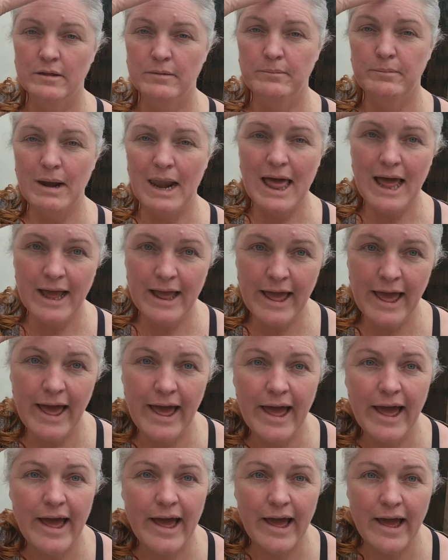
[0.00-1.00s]
black
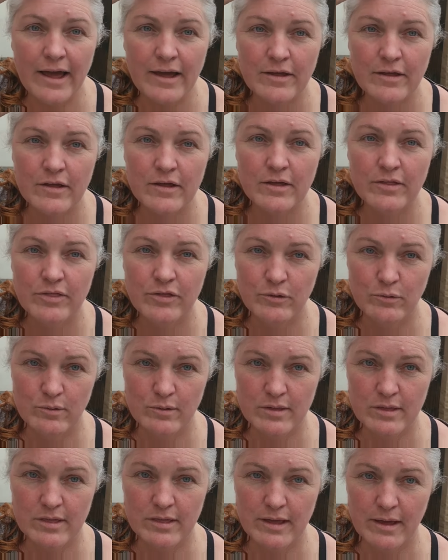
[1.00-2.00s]
hair that
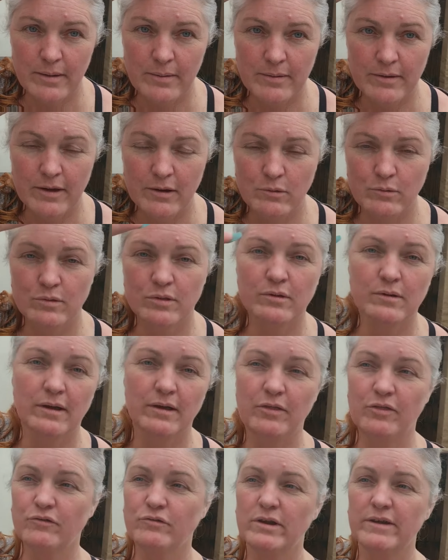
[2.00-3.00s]
was like it was
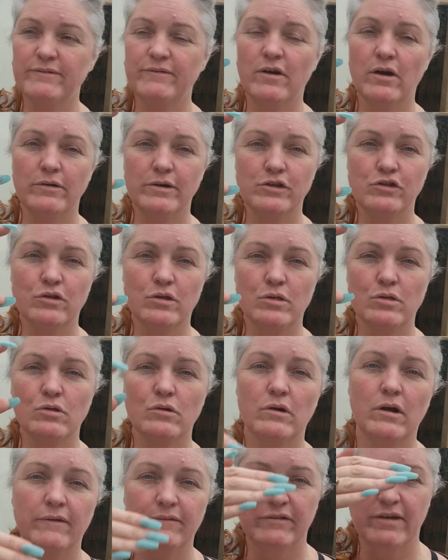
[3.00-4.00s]
like three four inches
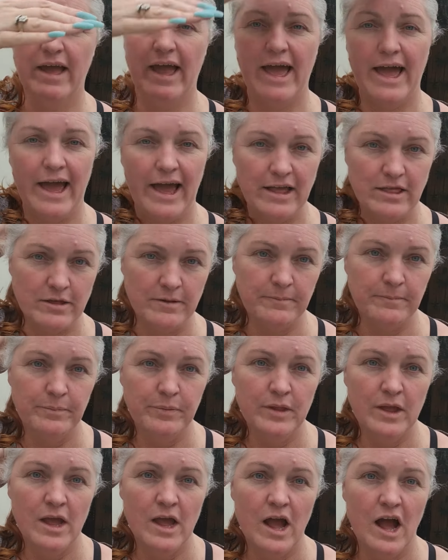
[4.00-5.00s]
stuck off her head,
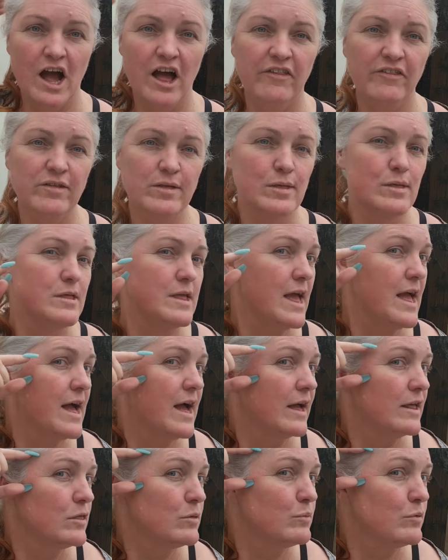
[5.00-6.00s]
and the
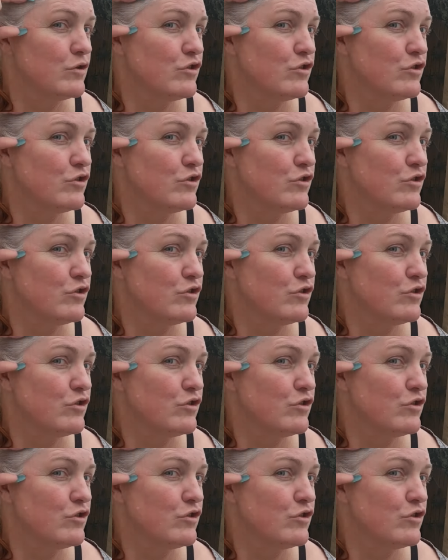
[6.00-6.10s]
sides were